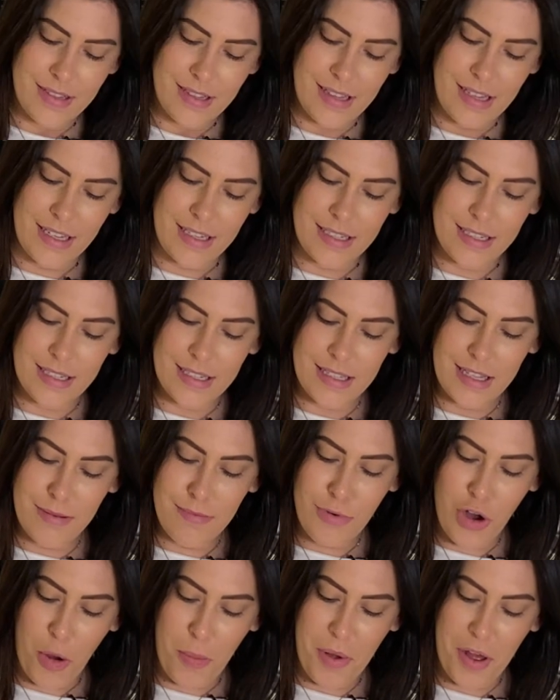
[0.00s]
This is the
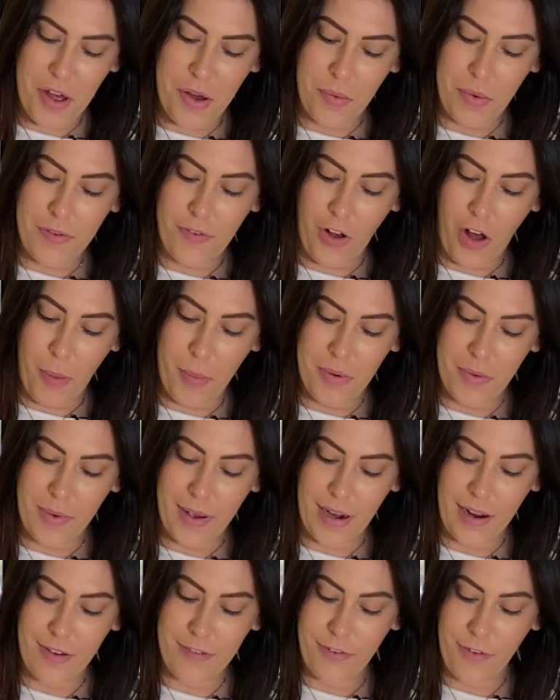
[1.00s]
moment we've all been
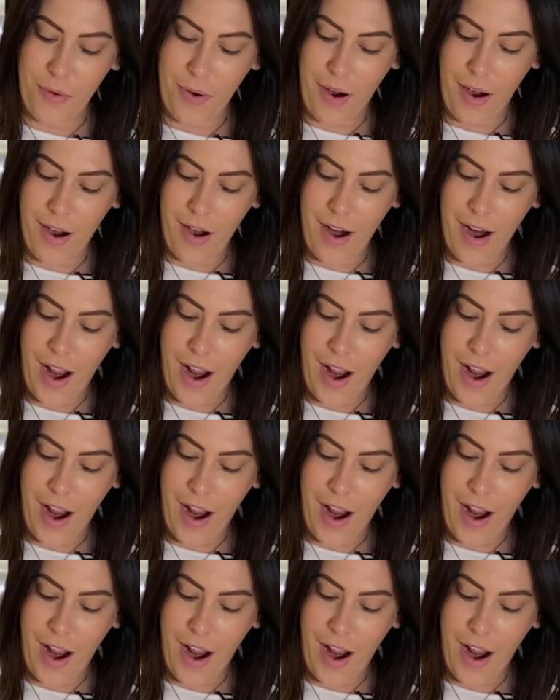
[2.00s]
waiting for.